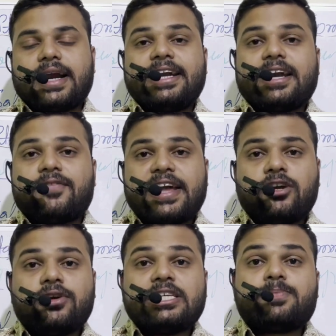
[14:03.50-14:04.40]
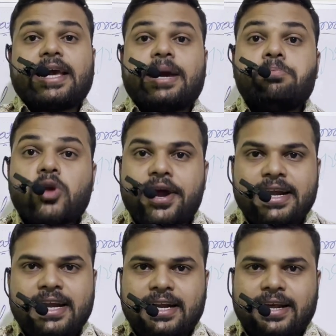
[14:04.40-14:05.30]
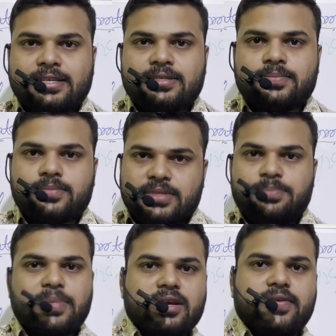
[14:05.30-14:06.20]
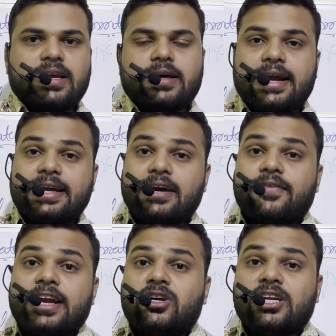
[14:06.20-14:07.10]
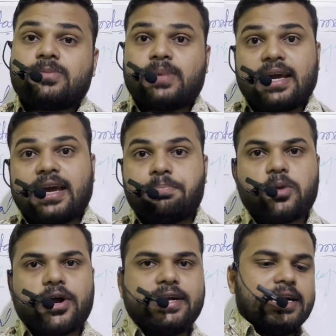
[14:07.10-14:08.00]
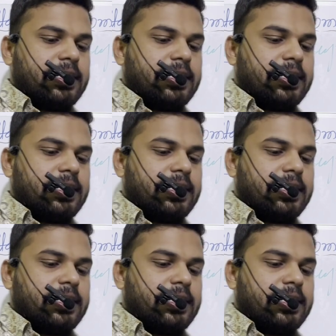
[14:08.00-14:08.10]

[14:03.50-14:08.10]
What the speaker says: Write a query to display employee details. Simple query. Write a query to display employee